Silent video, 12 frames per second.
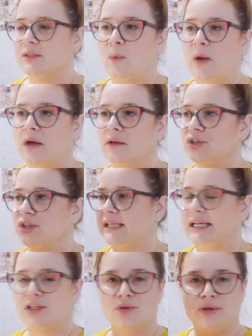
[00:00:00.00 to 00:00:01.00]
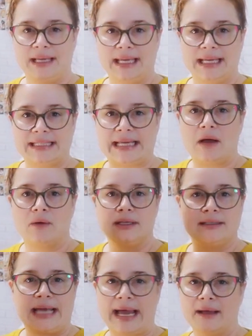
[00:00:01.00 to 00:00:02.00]
as well, just like shrinking it down
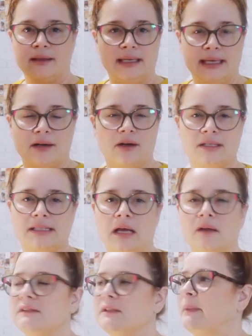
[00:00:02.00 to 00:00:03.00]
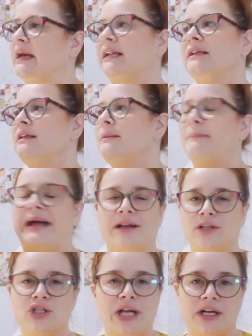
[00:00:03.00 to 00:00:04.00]
and tiling it ourselves, but
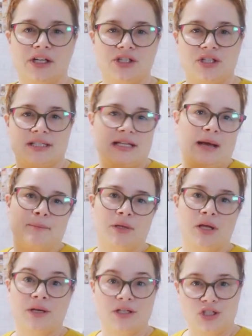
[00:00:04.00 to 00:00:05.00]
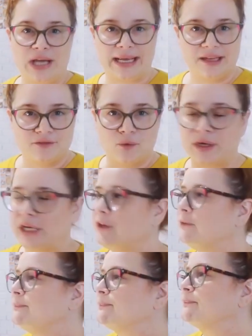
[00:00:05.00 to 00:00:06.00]
Pattern Checkers just upload and check it for
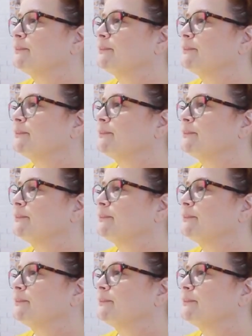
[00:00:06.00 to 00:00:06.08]
you.